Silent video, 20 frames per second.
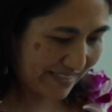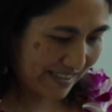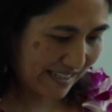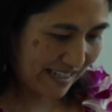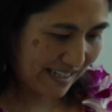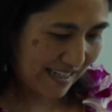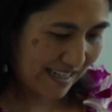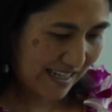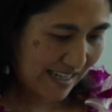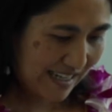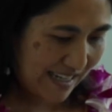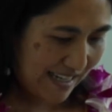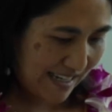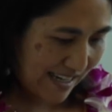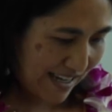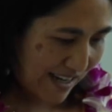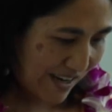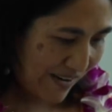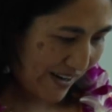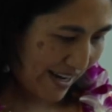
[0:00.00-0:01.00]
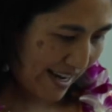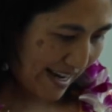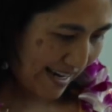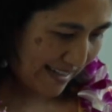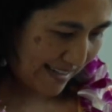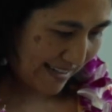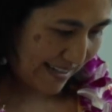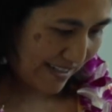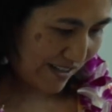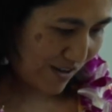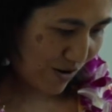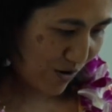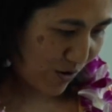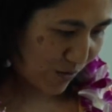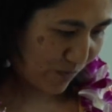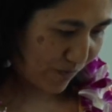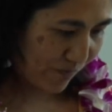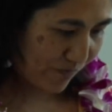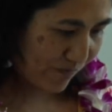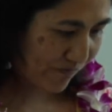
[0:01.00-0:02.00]
Okay,
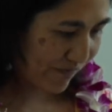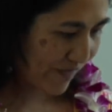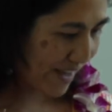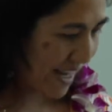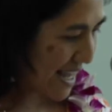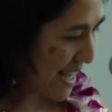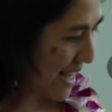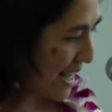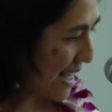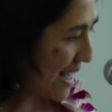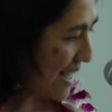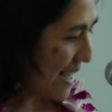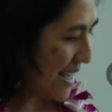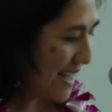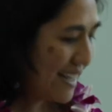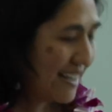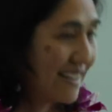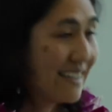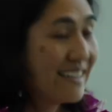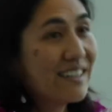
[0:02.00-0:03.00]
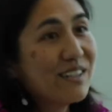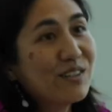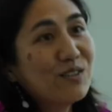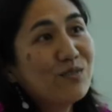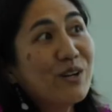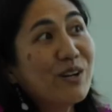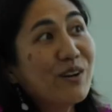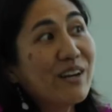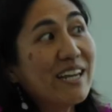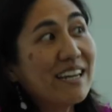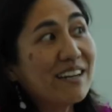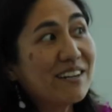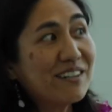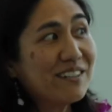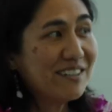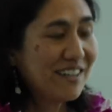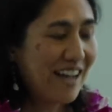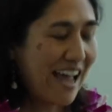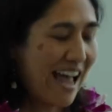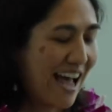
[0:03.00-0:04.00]
so we're here
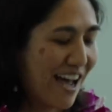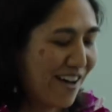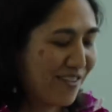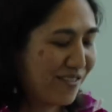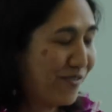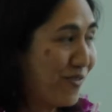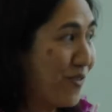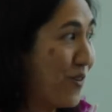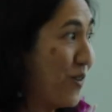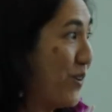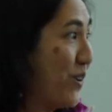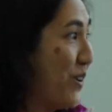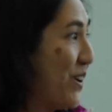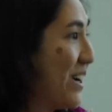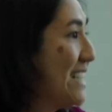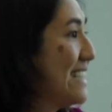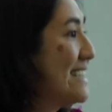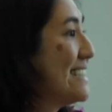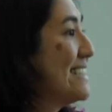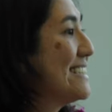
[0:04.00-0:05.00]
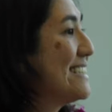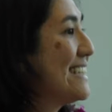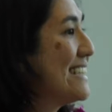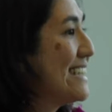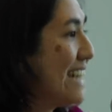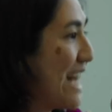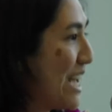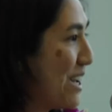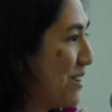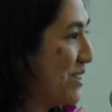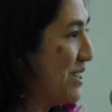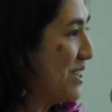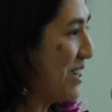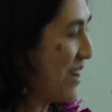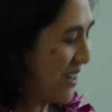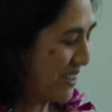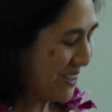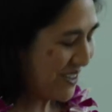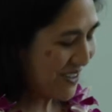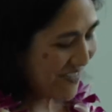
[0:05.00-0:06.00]
for language
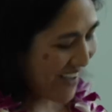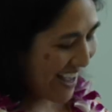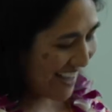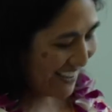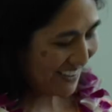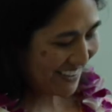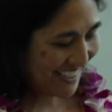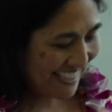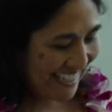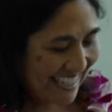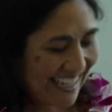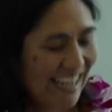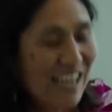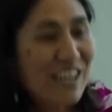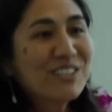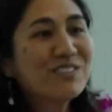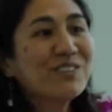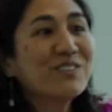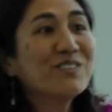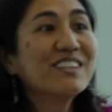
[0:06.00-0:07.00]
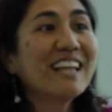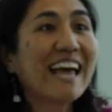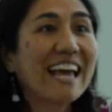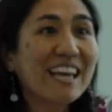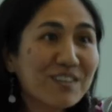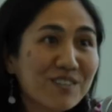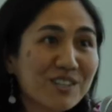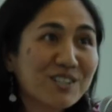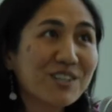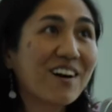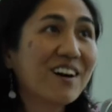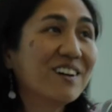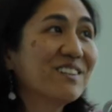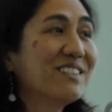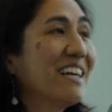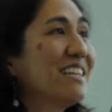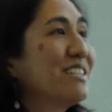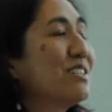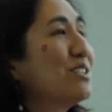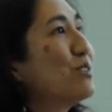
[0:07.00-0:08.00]
arts faculty. So language arts
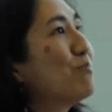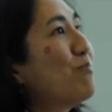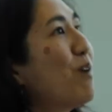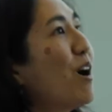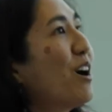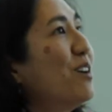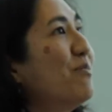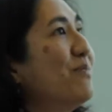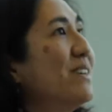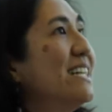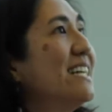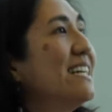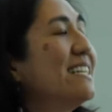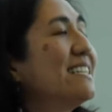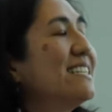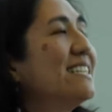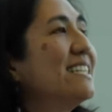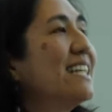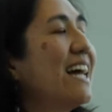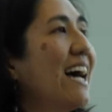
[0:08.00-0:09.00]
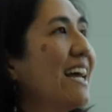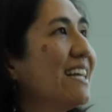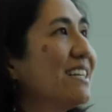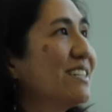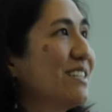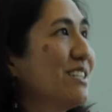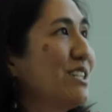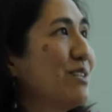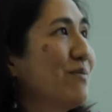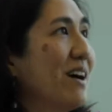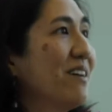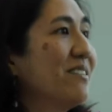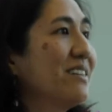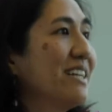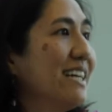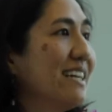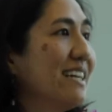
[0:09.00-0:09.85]
as a department is not just about